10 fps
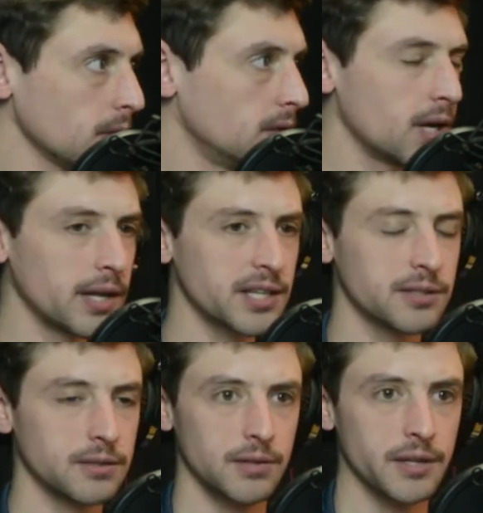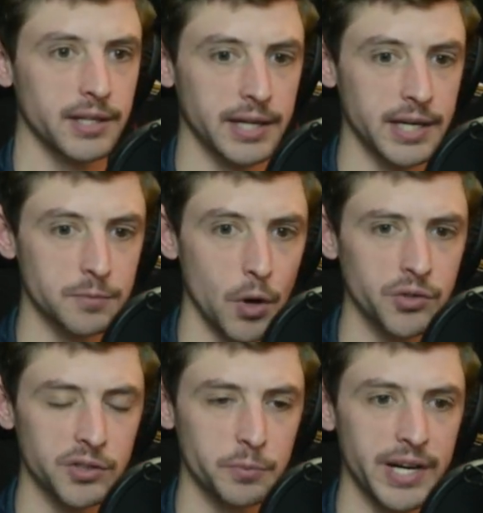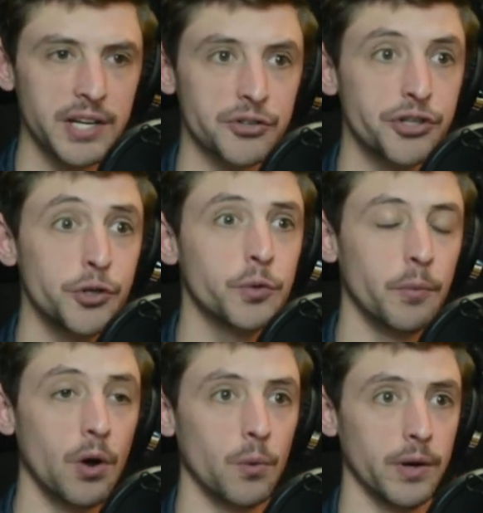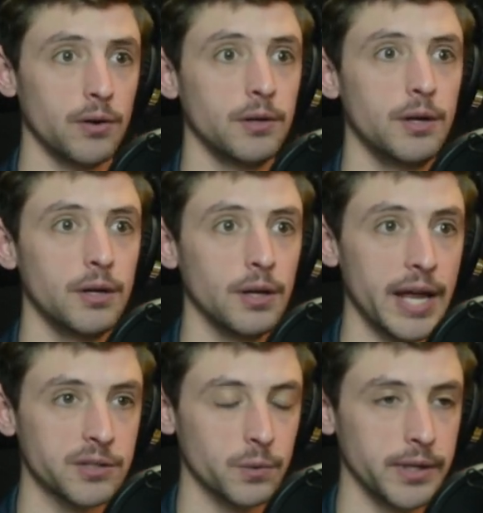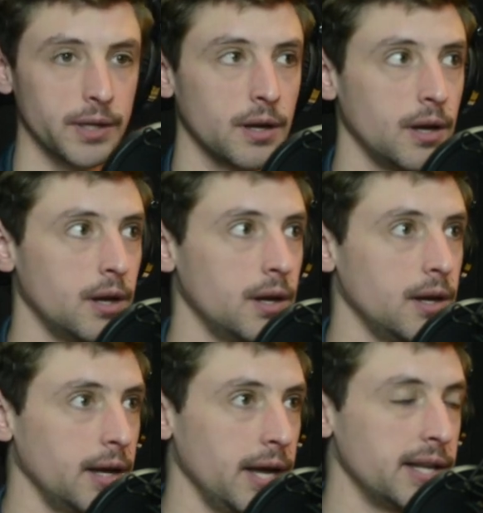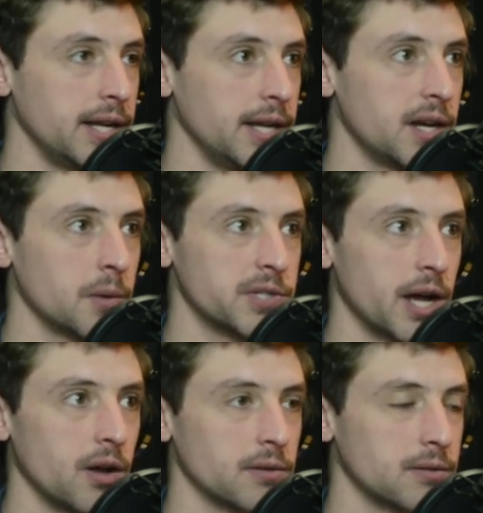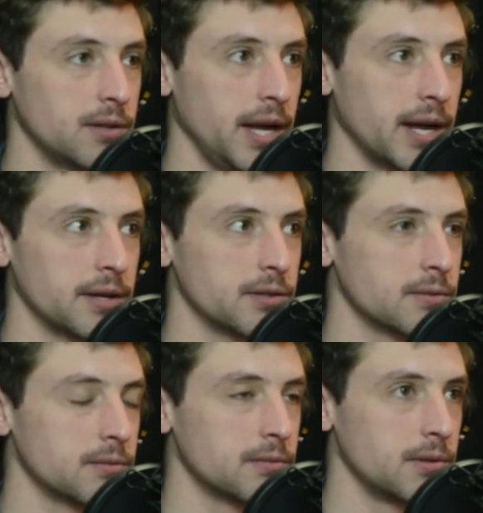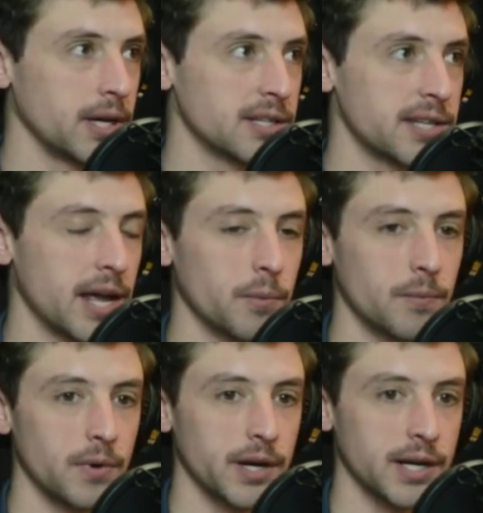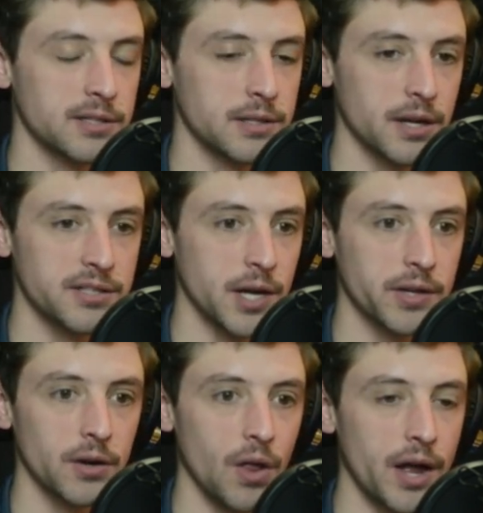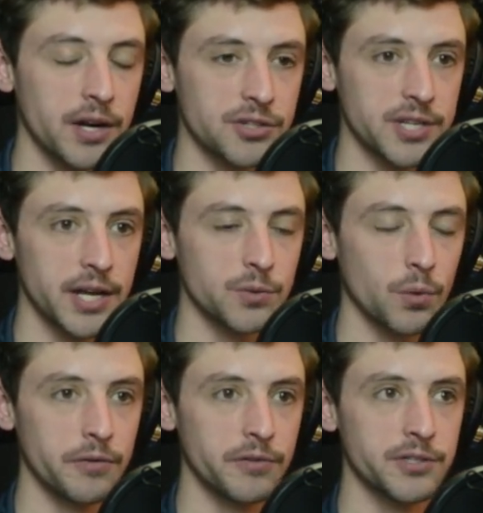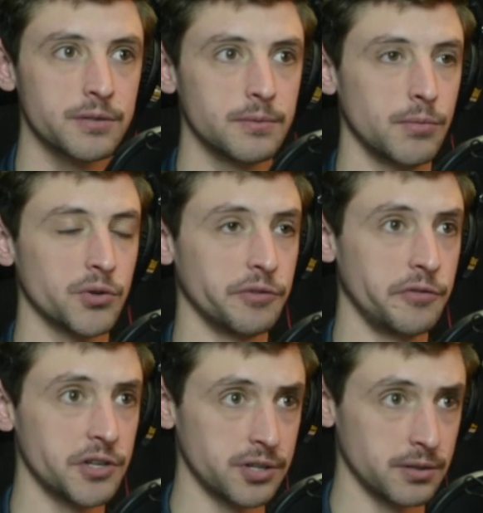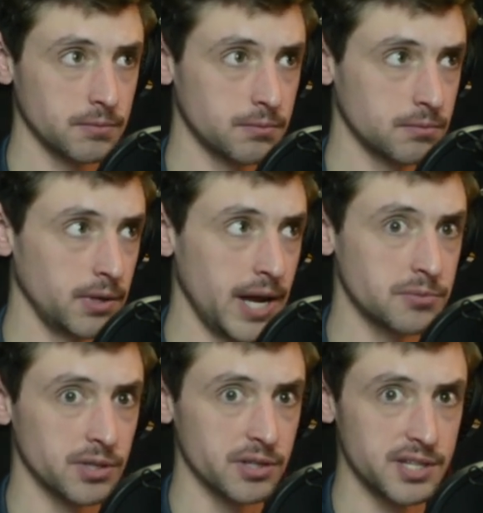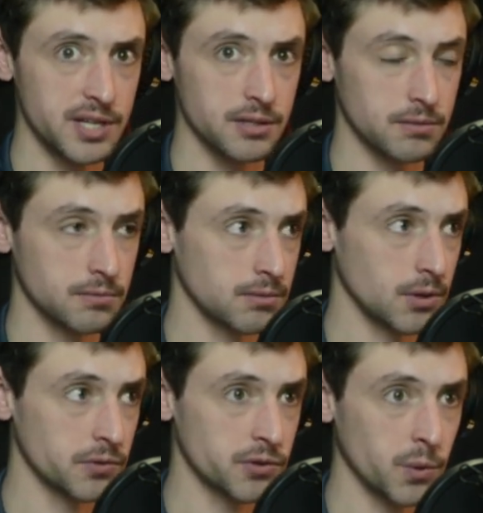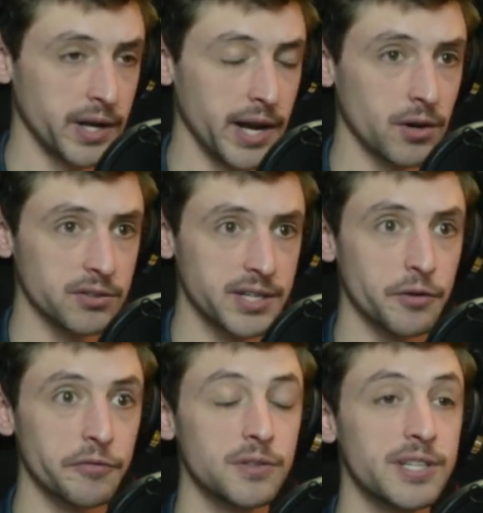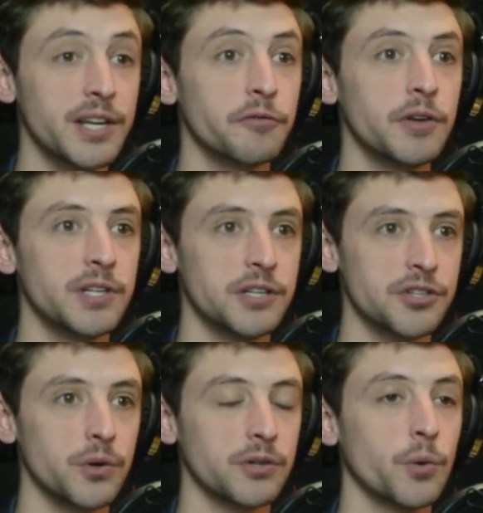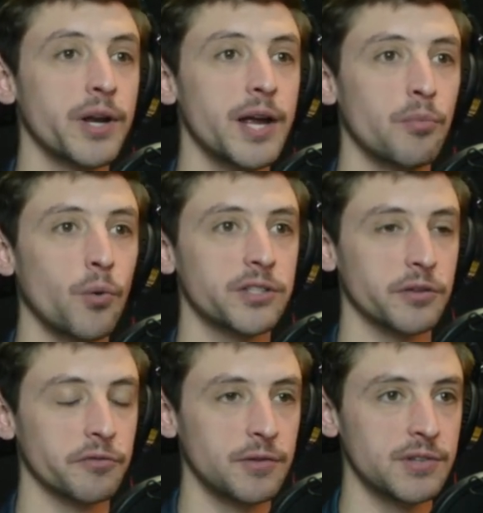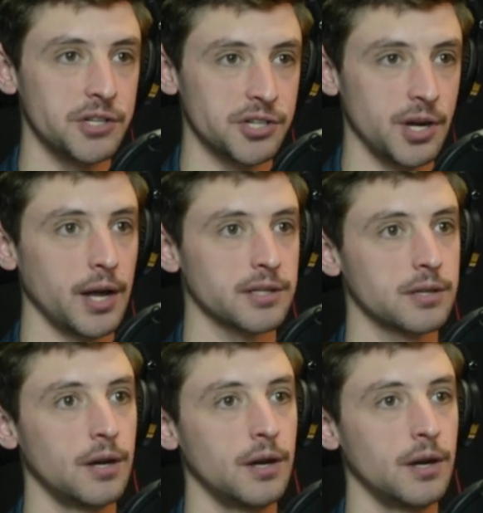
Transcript: No, that's nothing against Moses, but he didn't shoot the ball well last week. And then he comes out and against South Carolina just has one of his most efficient games of the season. Goes for 28 on 10 of 15 shooting, 28 points on 15 shots.